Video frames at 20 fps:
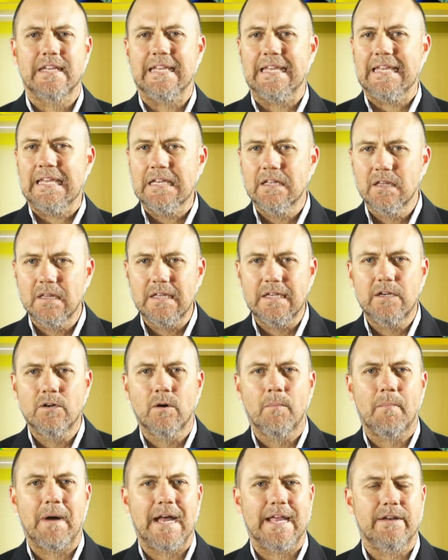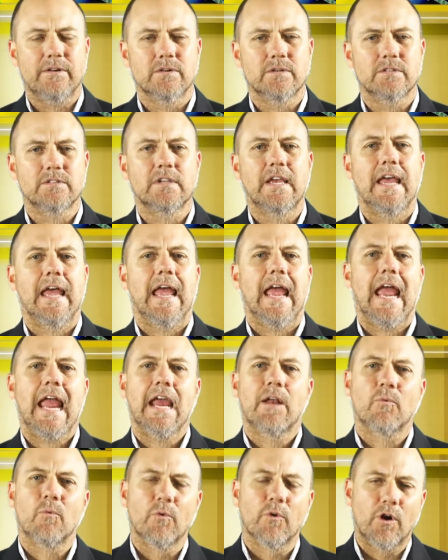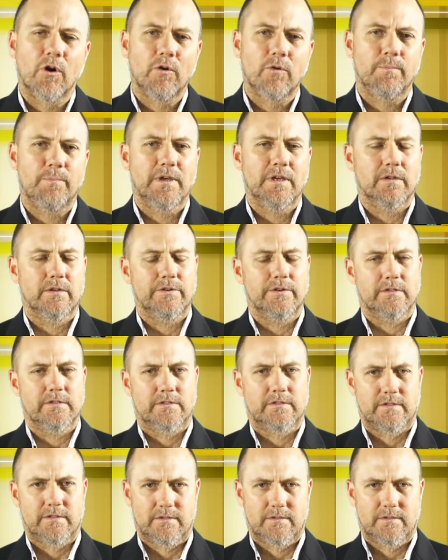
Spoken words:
illegal miners, and road builders.